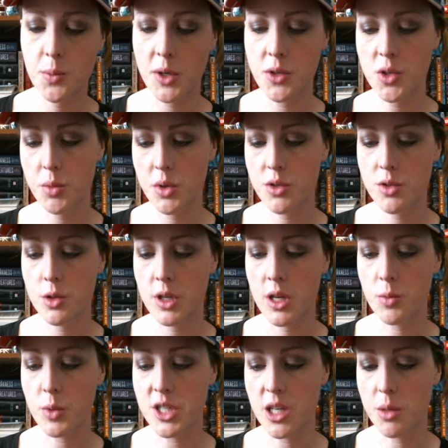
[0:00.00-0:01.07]
retribution, and
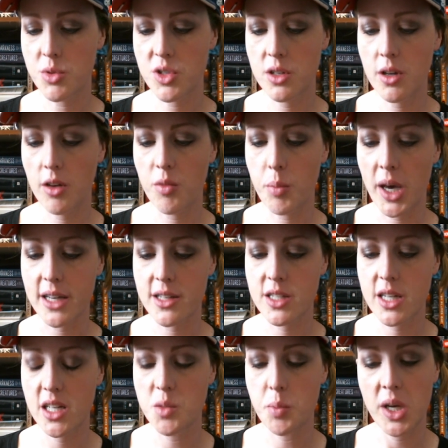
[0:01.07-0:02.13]
redemption of
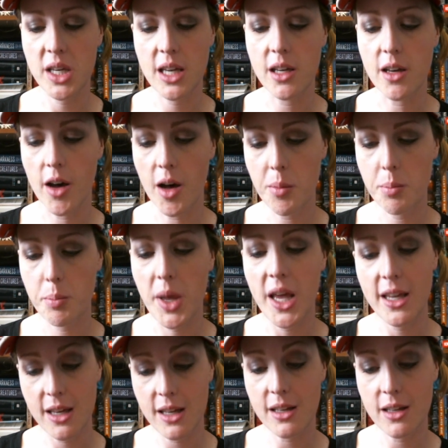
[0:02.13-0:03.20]
backstage Peking
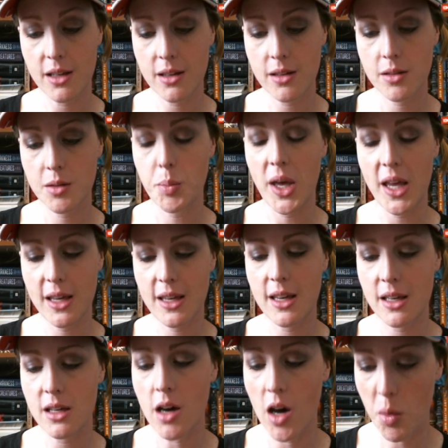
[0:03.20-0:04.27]

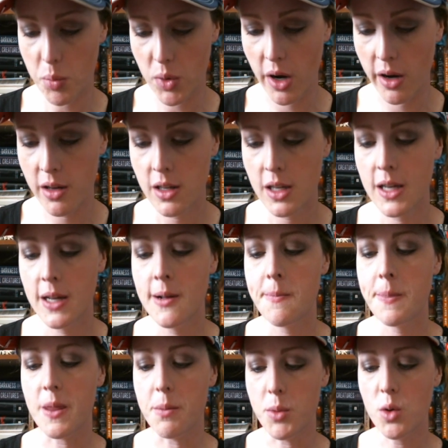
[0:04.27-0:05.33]
opera,
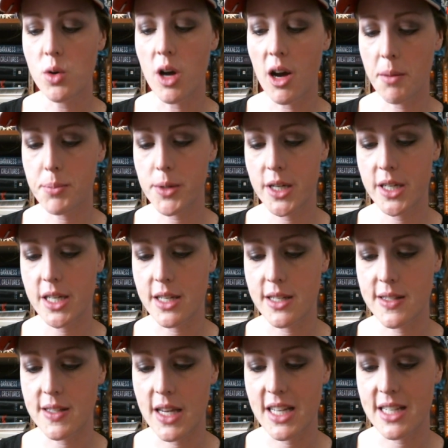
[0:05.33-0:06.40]
the Moon Opera
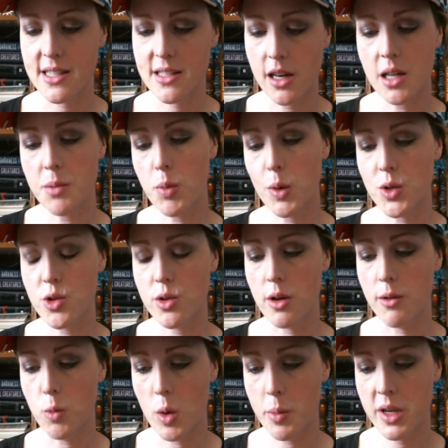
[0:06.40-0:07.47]
is a stunning portrait
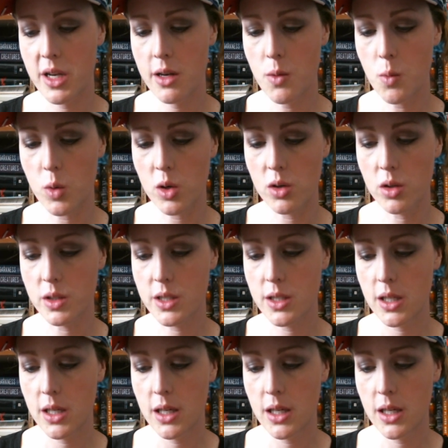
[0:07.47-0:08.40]
of women in a world